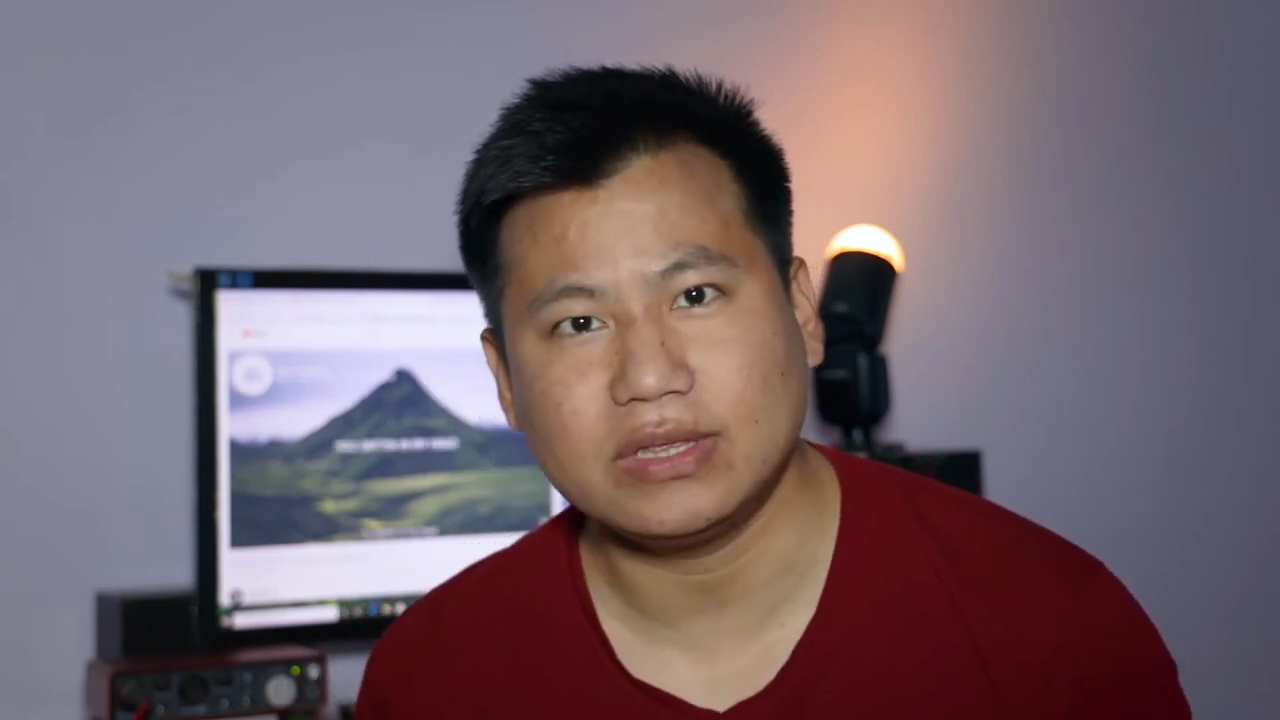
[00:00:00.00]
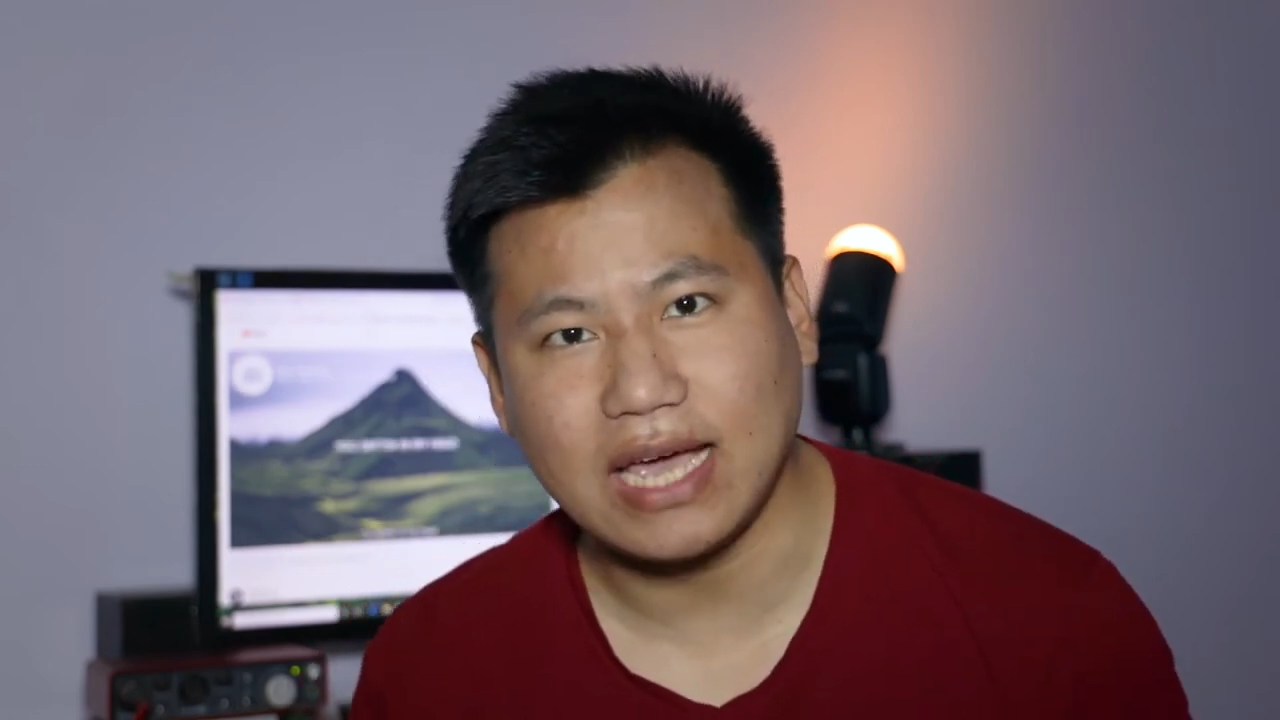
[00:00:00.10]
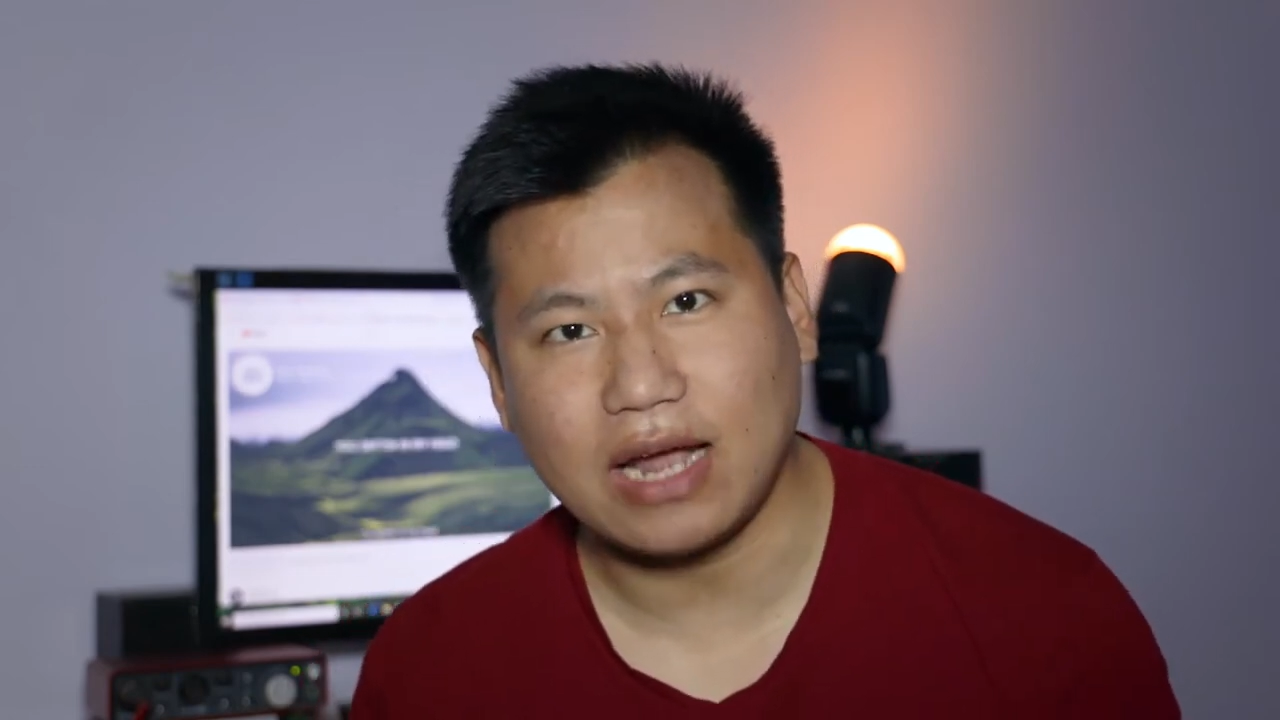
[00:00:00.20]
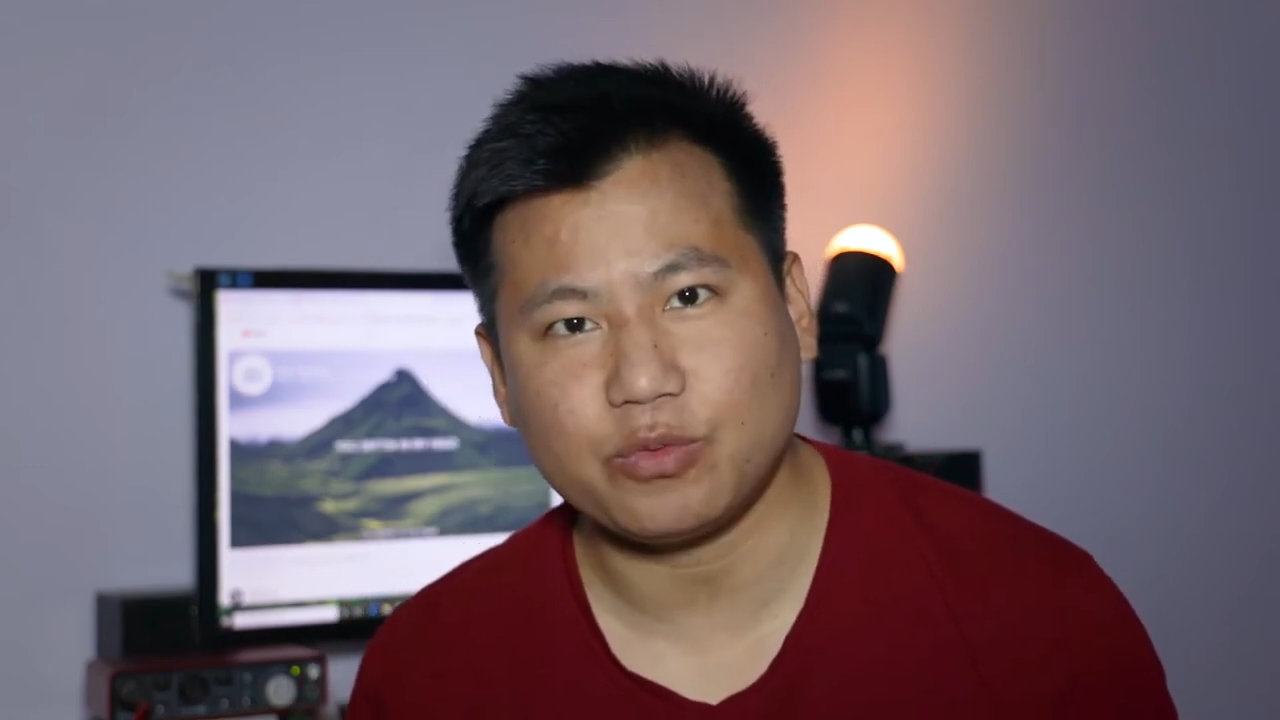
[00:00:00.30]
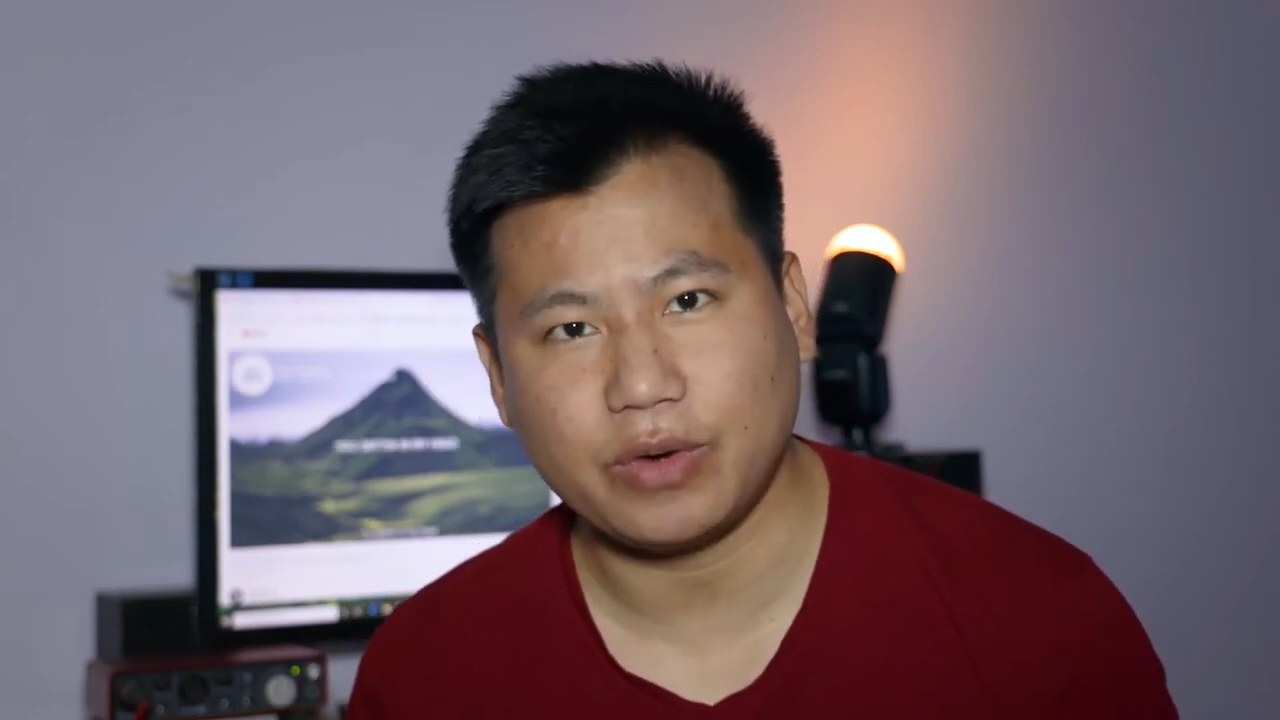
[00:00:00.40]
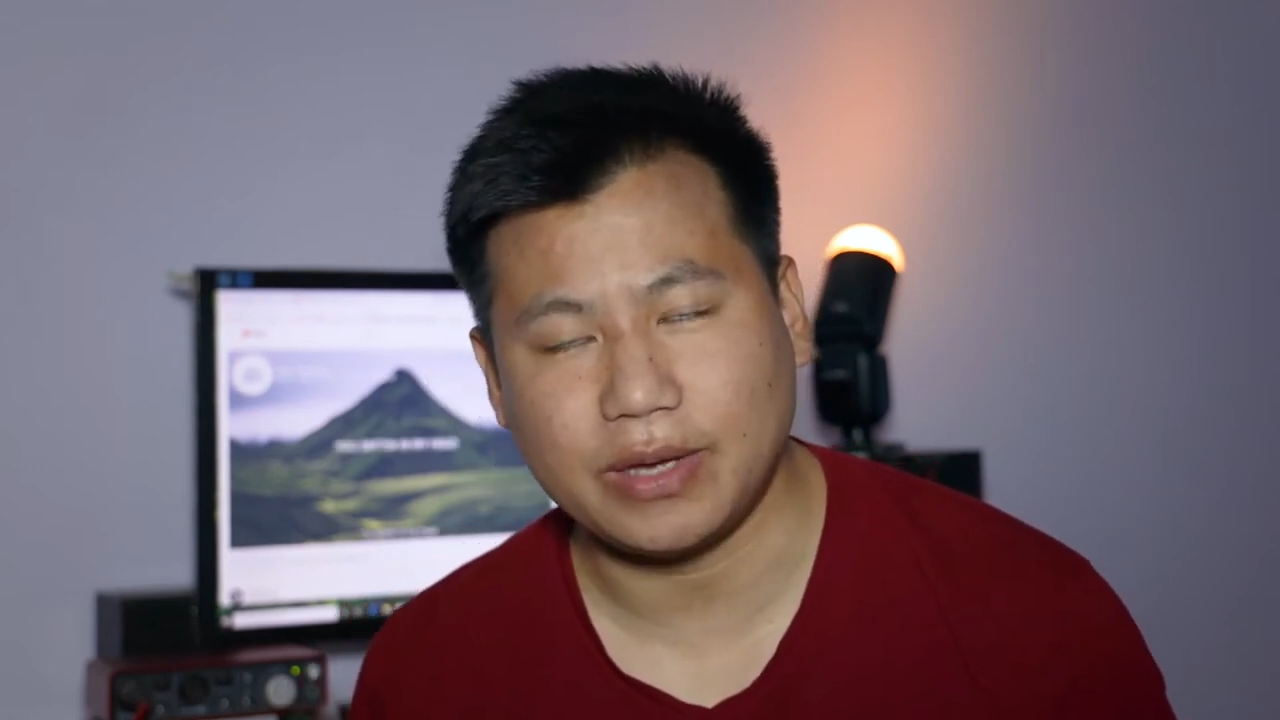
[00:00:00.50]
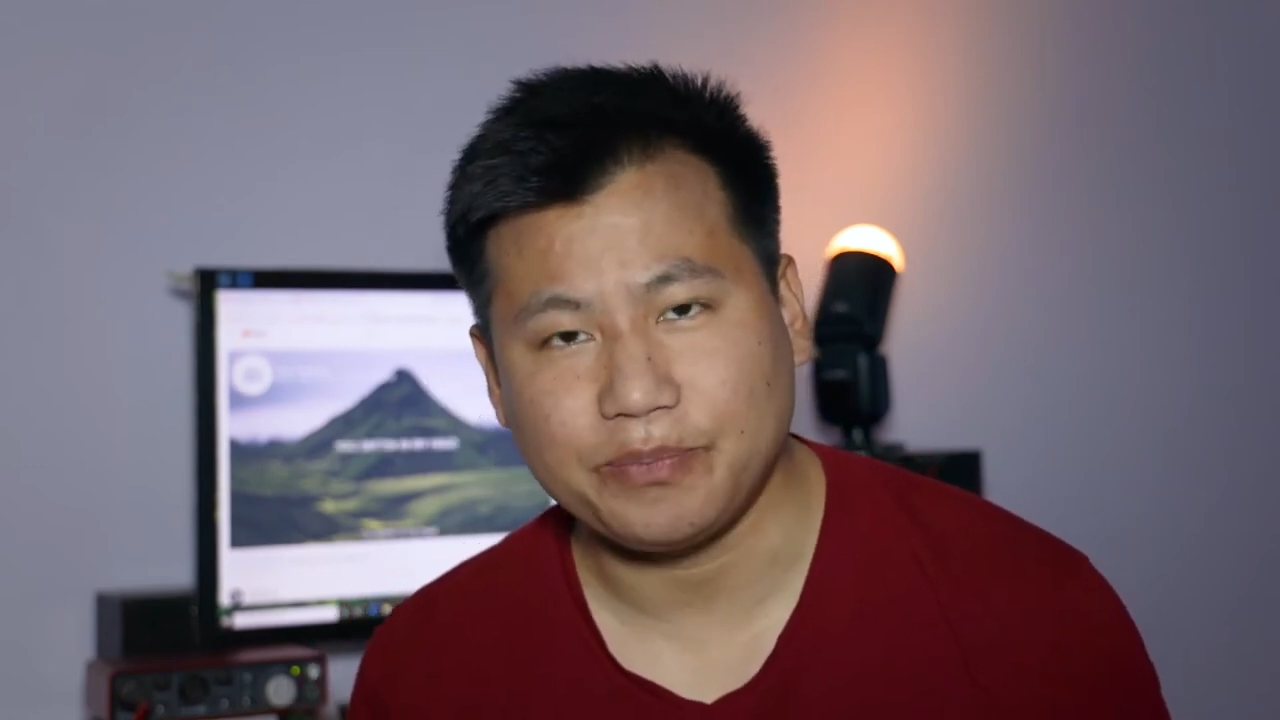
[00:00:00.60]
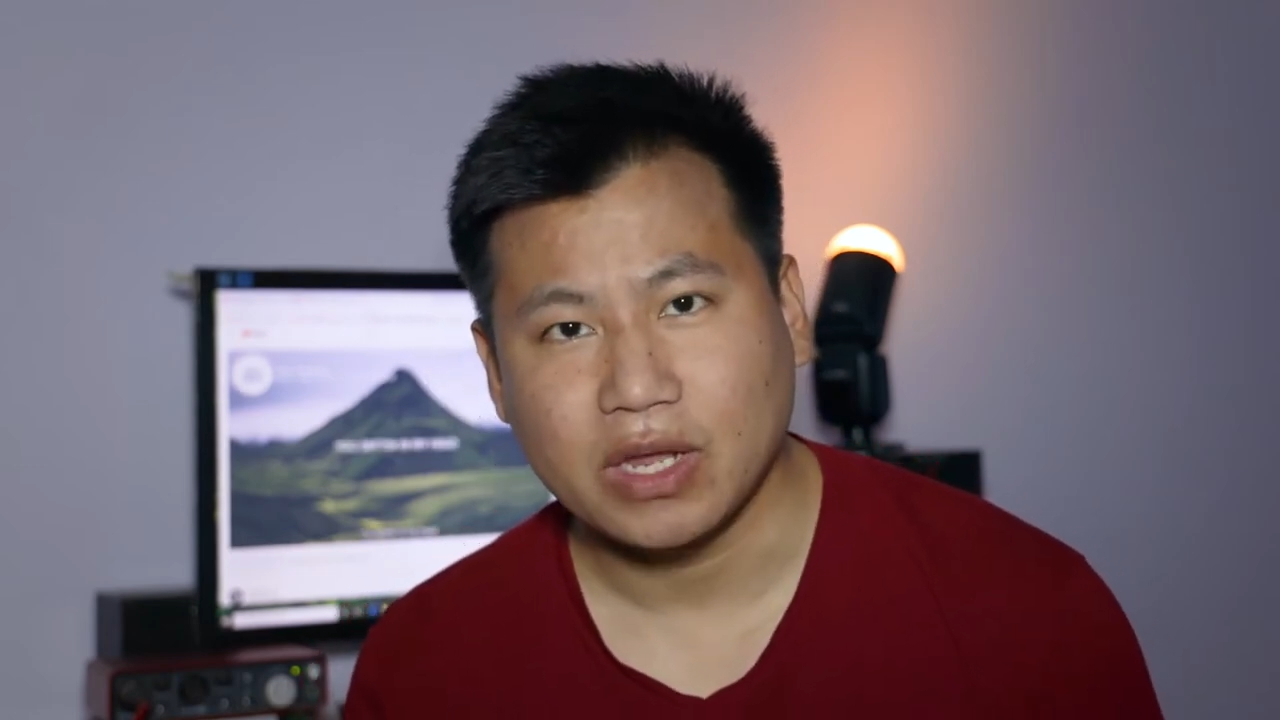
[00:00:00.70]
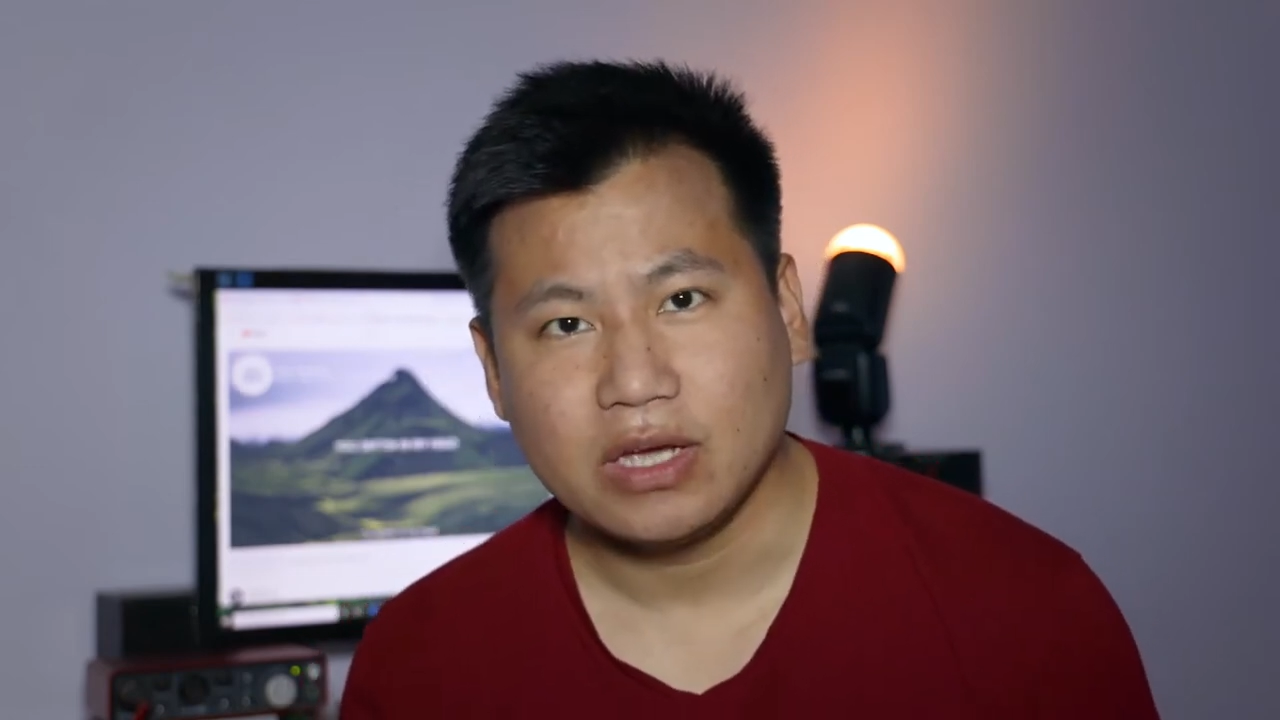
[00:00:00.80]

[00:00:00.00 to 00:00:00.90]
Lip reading: that way.